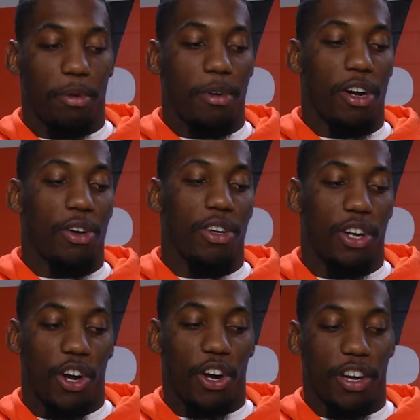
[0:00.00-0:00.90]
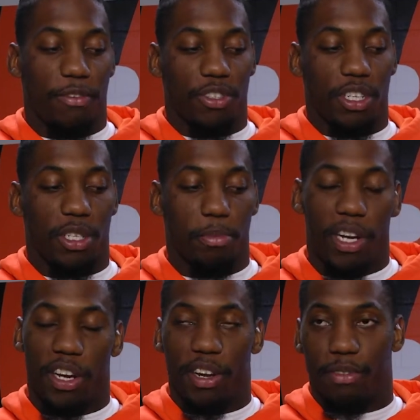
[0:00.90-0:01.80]
around Dennard Difference is be
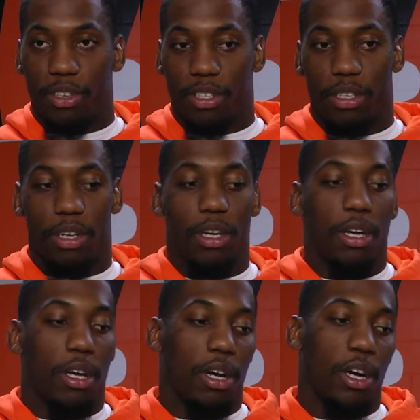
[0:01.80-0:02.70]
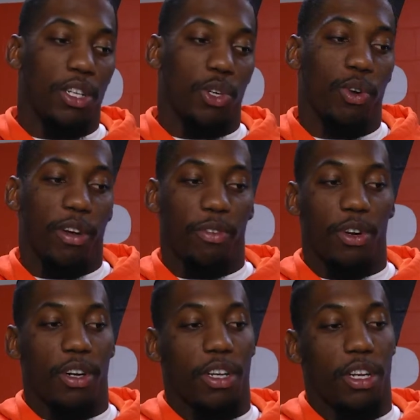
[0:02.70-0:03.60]
the difference. So
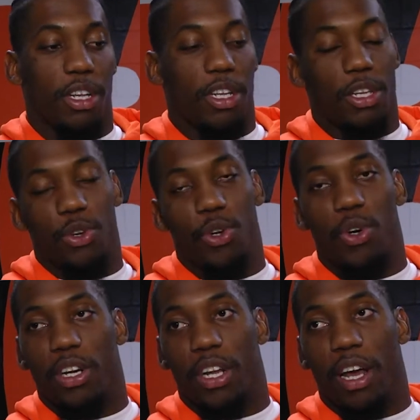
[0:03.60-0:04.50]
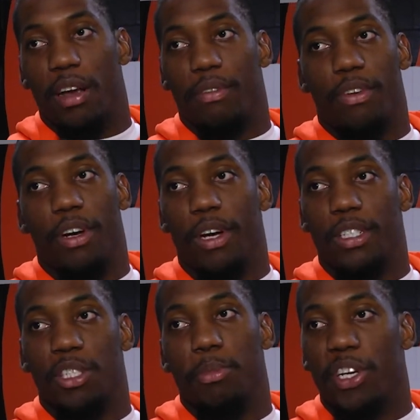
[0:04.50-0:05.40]
whatever you're doing in life,
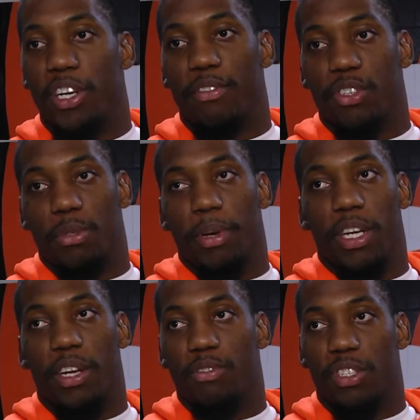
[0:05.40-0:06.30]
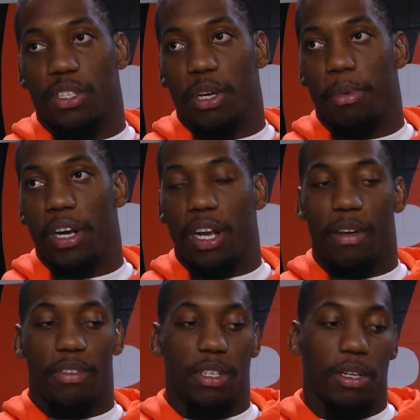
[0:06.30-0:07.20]
just be a difference. Make a difference in somebody's
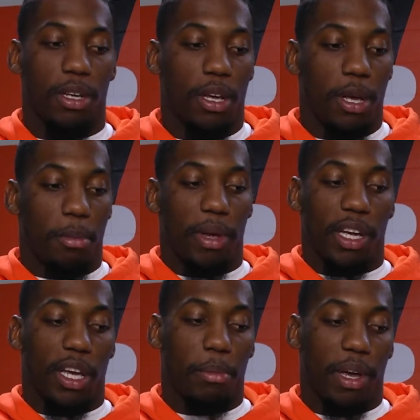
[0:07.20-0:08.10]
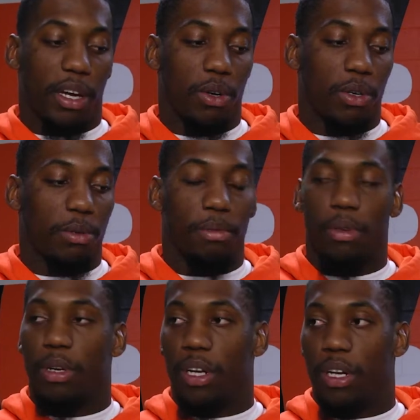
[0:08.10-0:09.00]
life to make an impact on them
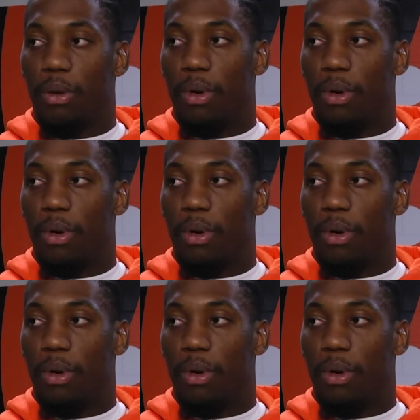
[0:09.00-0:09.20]
in a good